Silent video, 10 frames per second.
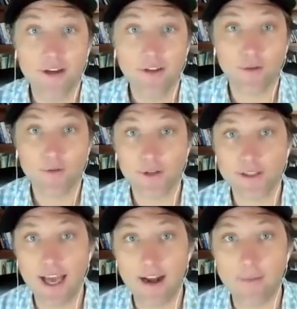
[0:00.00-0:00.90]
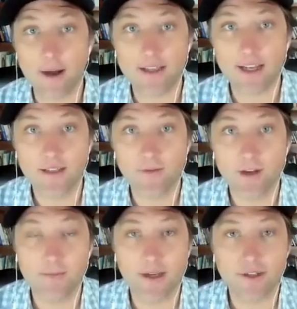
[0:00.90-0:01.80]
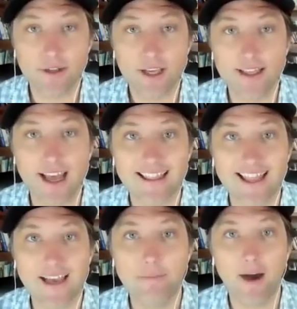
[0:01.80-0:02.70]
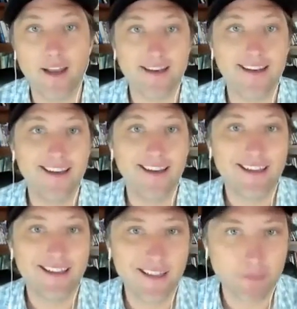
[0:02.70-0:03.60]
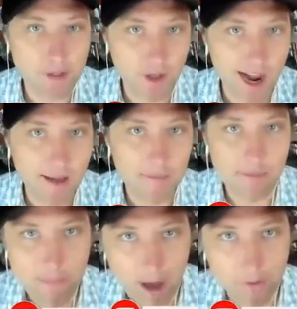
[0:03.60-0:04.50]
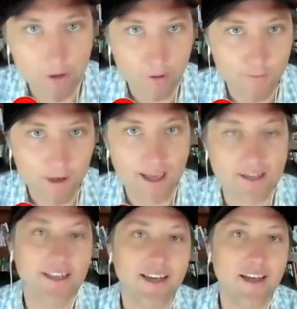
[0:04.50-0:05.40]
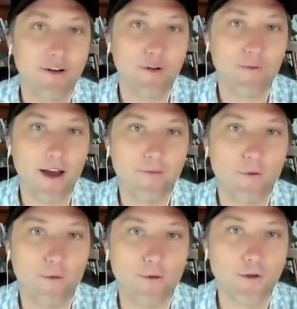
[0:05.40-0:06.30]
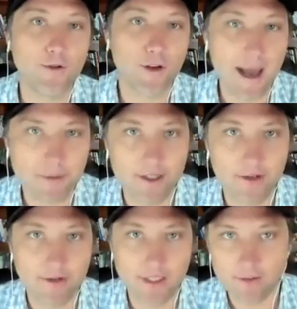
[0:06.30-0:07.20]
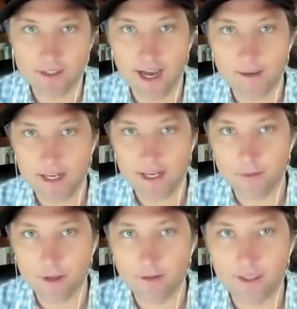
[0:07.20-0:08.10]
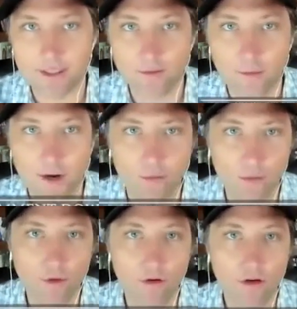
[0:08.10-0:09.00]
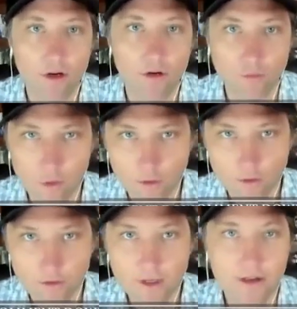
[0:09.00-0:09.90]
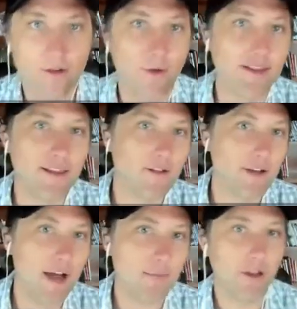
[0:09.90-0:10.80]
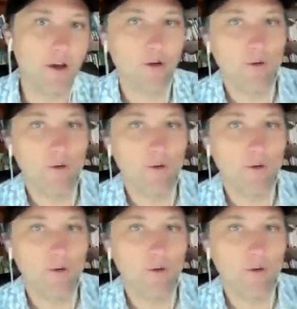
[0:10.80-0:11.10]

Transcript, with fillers: So if you're excited about today's video, make sure you hit that like button, subscribe, and bell notification to get notified for future episodes. Give us a comment down below that says Rick Rule Rules right there down below.